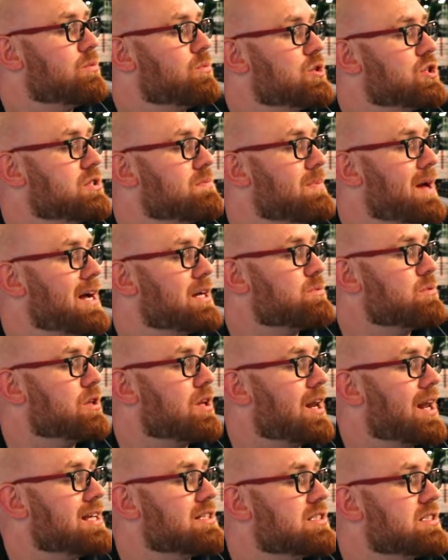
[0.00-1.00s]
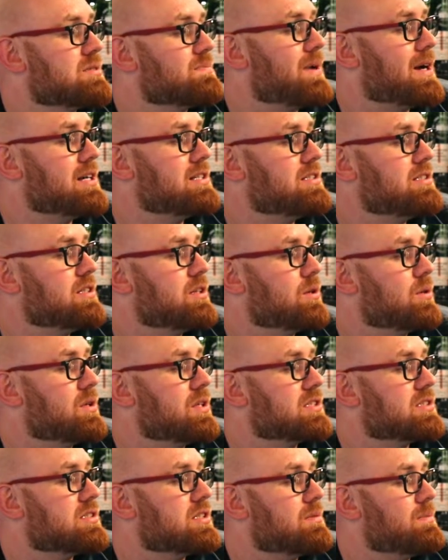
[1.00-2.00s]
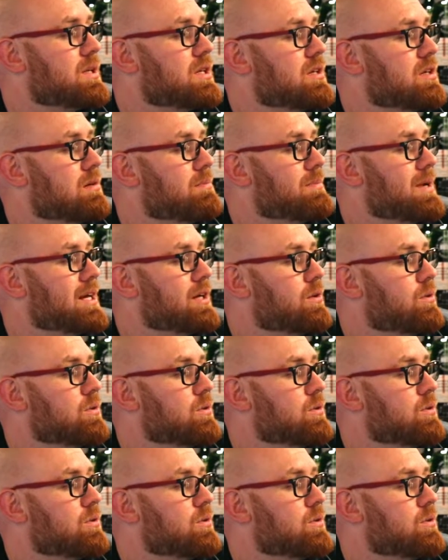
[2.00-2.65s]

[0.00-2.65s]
which is packed with classic spices including cinnamon, nutmeg,